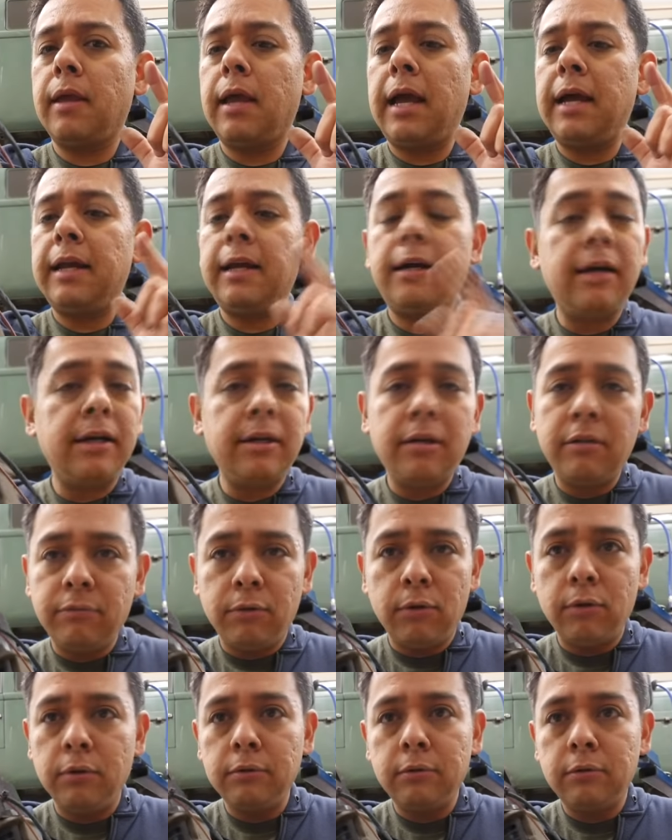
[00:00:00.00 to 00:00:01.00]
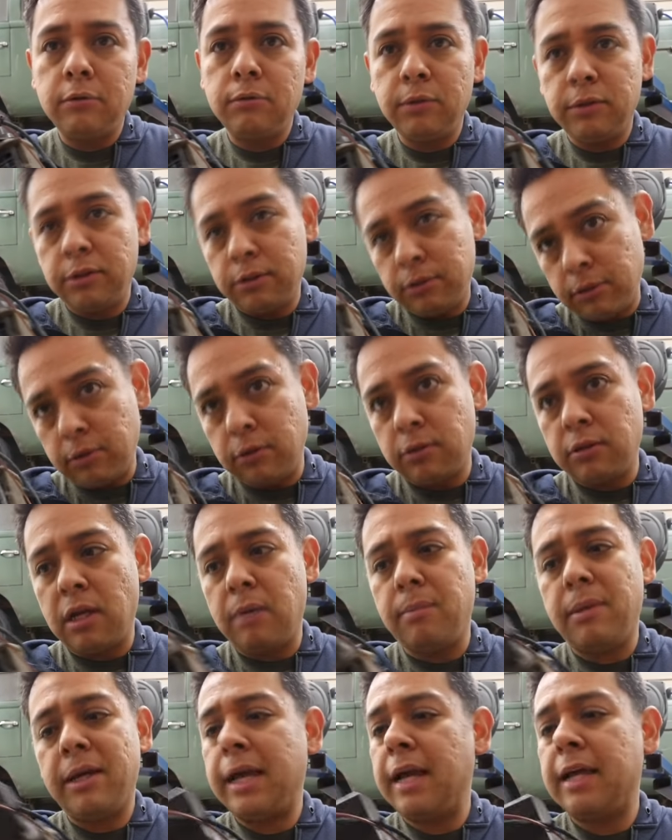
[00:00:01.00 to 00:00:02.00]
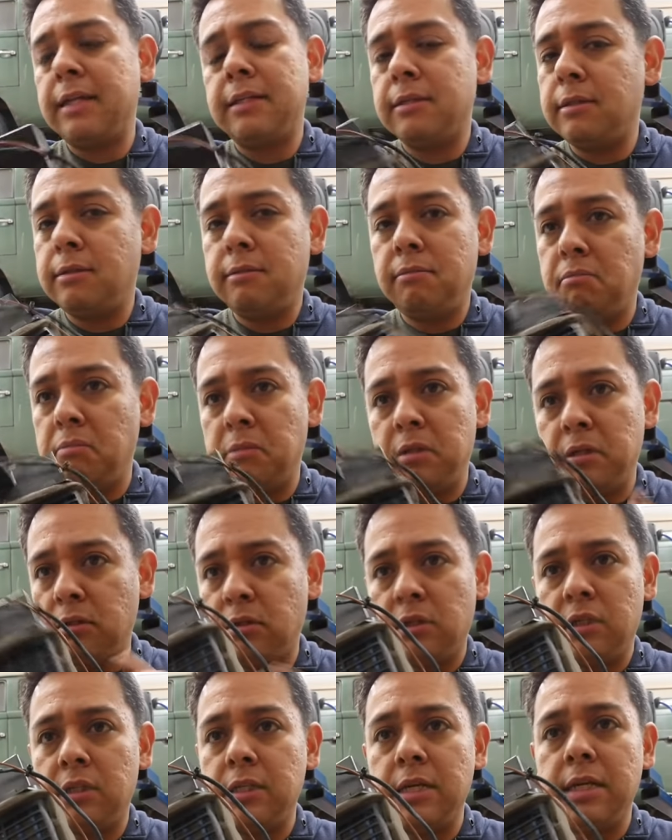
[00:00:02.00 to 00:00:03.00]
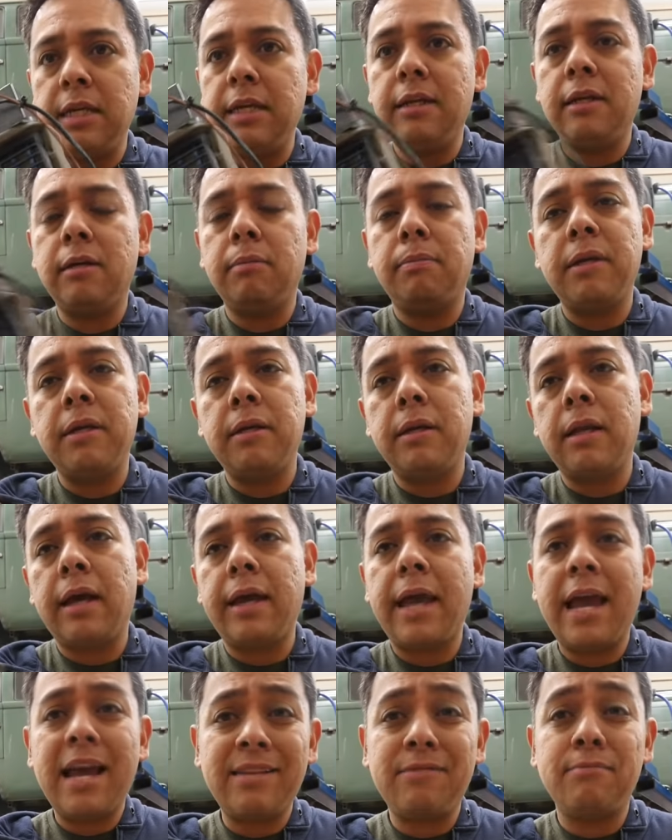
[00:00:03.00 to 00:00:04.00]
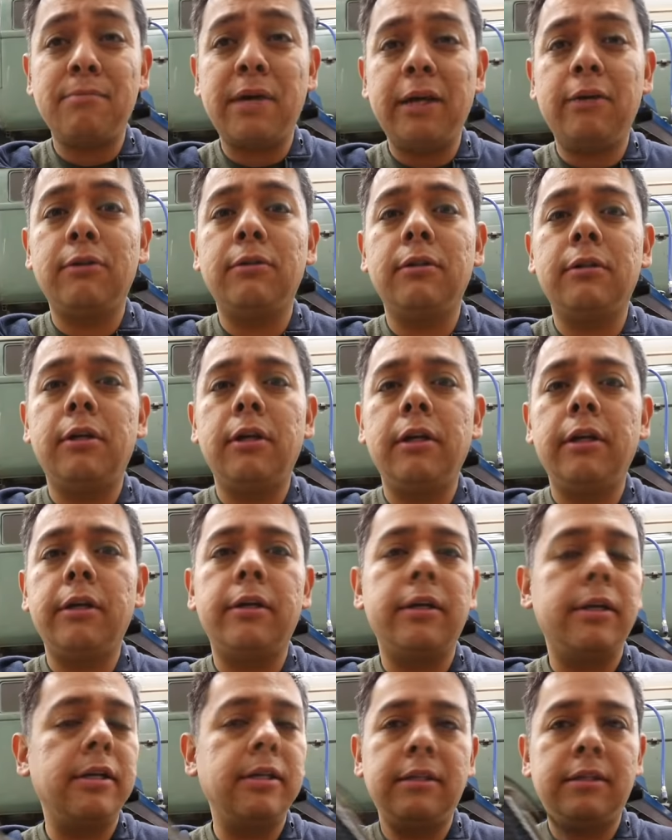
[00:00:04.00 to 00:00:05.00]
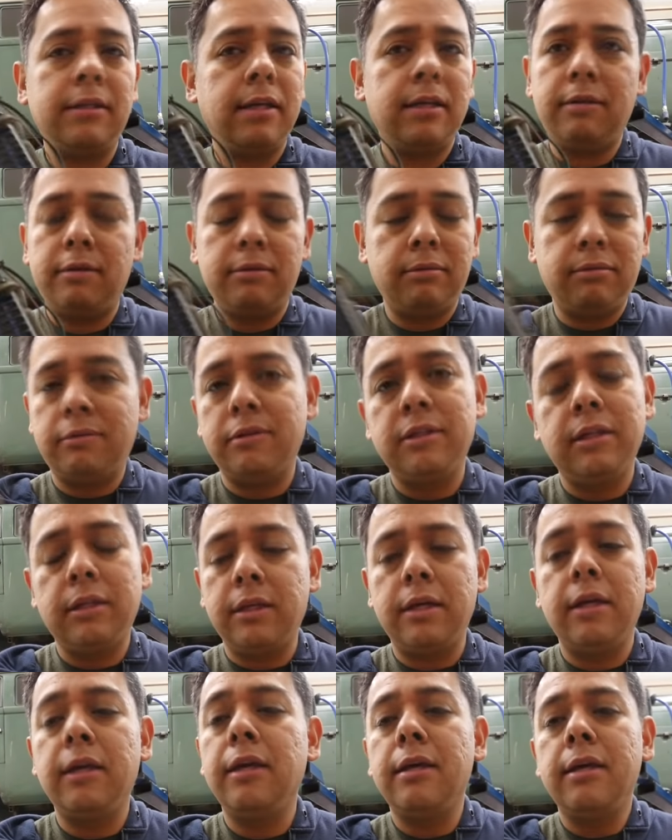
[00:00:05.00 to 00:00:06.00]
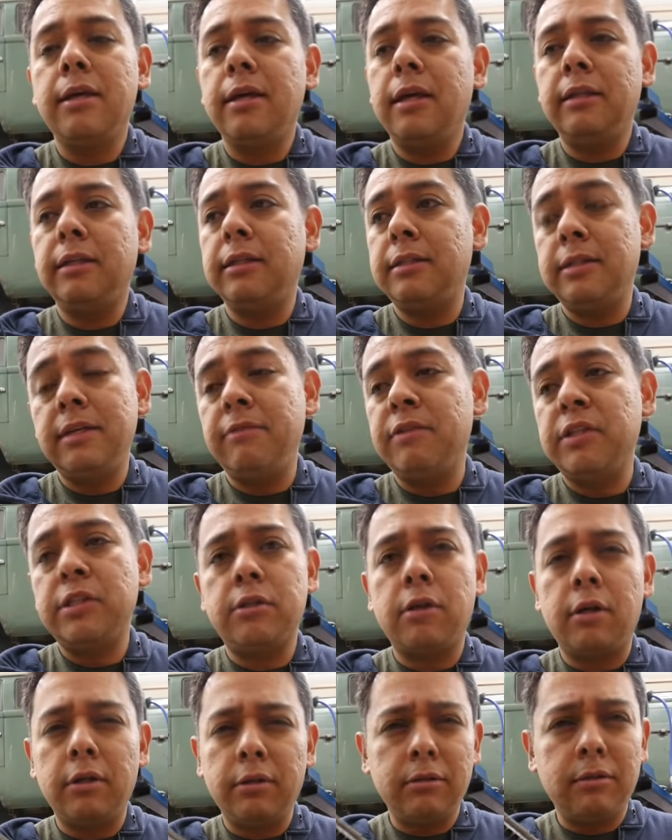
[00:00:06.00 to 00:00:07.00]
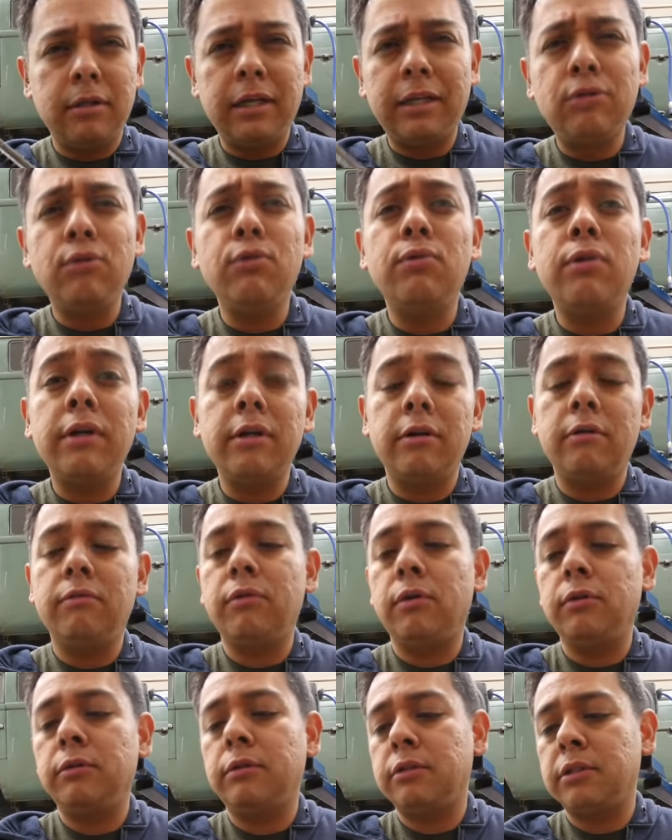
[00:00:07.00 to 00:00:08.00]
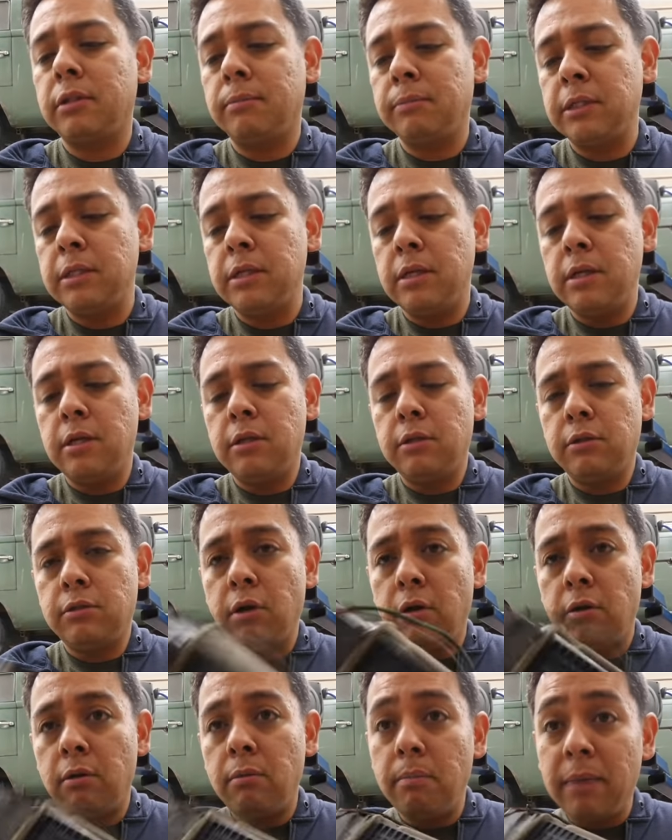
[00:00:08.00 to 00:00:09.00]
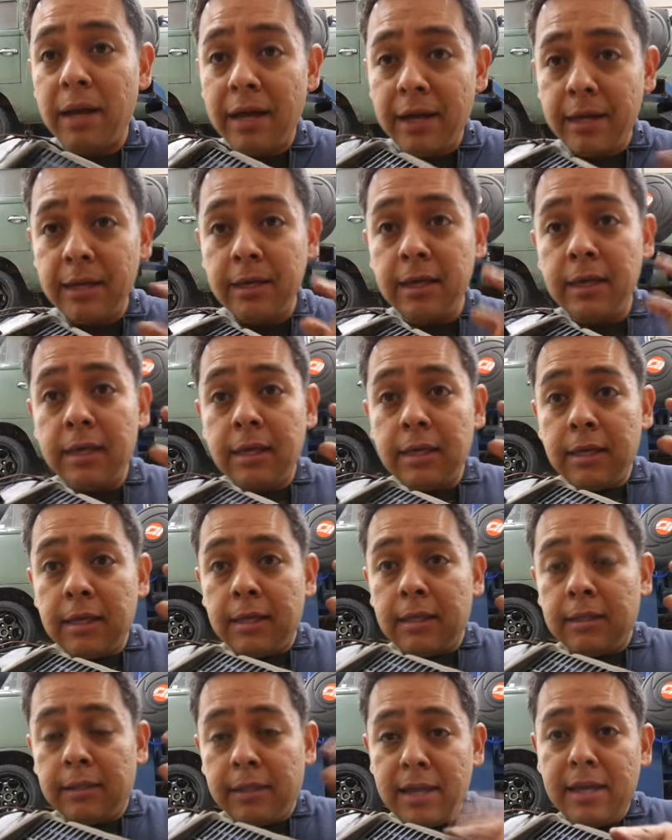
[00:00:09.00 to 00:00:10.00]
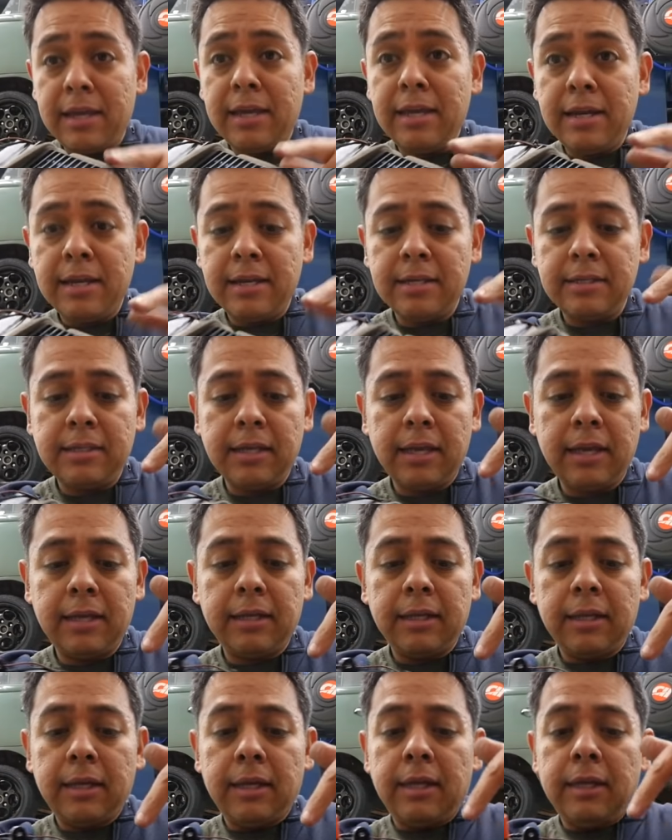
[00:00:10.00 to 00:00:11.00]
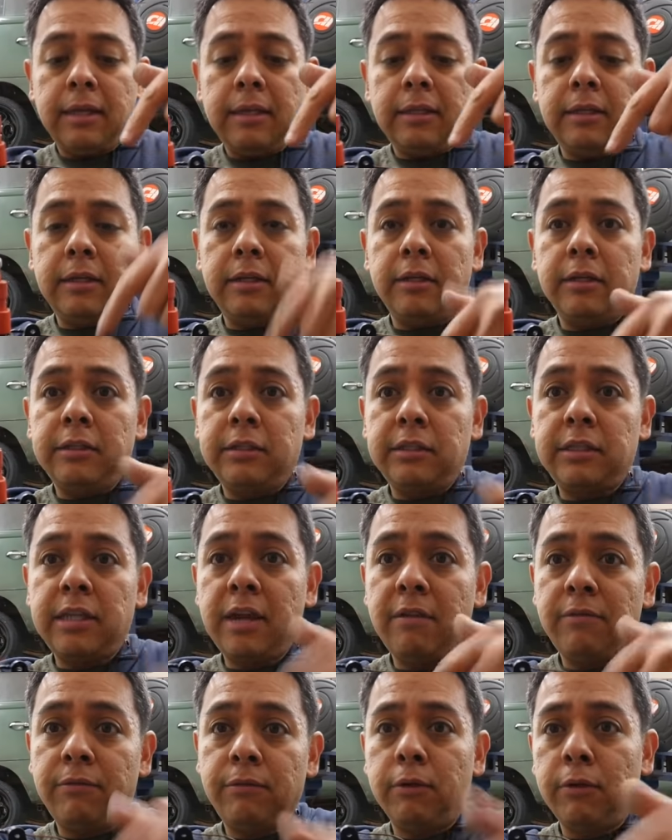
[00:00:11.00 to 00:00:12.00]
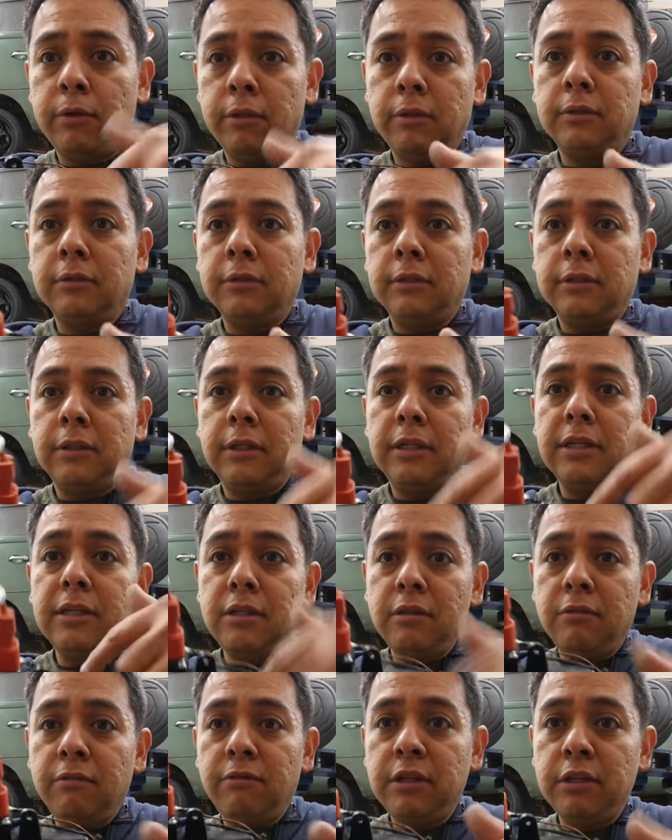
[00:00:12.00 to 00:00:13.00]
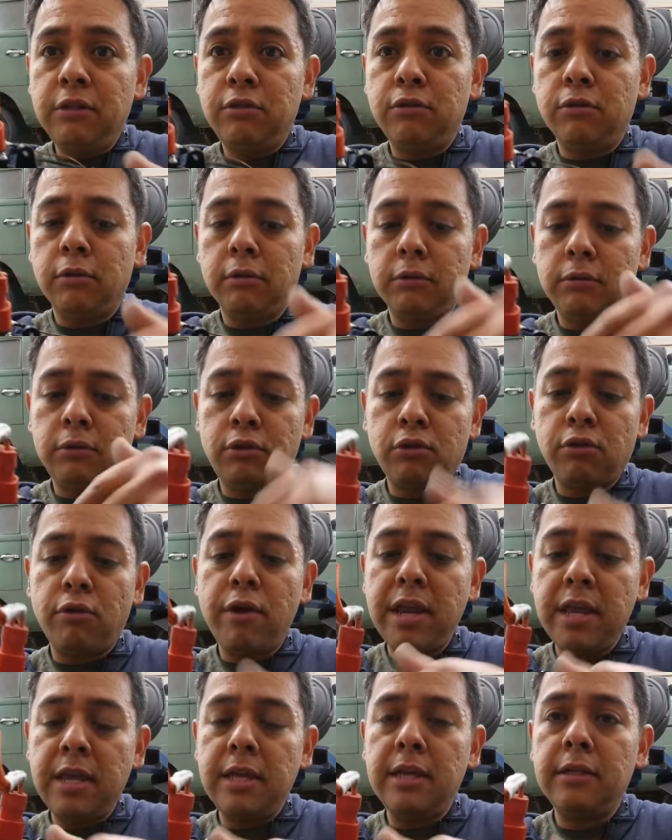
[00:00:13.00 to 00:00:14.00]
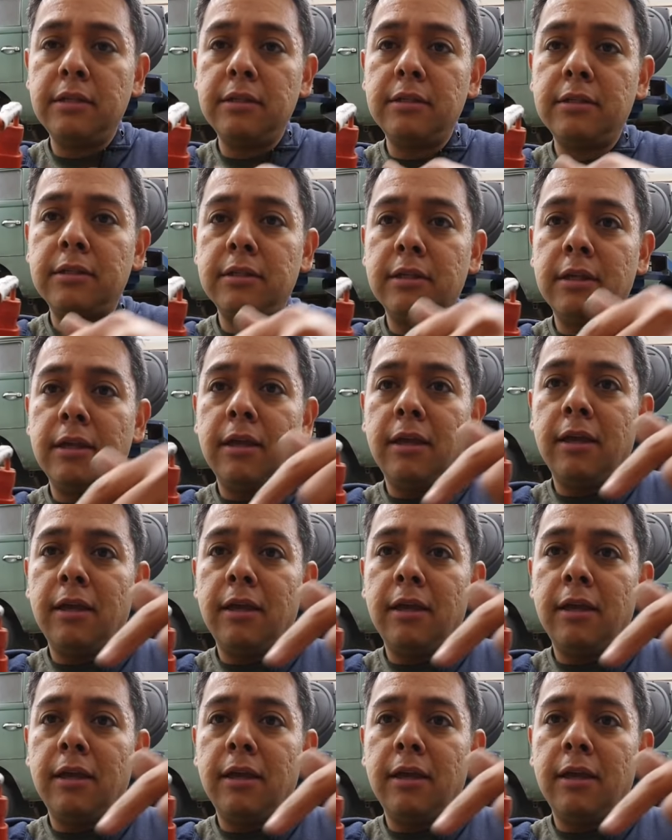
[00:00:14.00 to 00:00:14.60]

at one hundred volts, which the Samba has, this doesn't heat up. And I asked Michael earlier and he said there's nothing. It doesn't even start till like two hundred volts or something. So my thinking is that there are several individual strings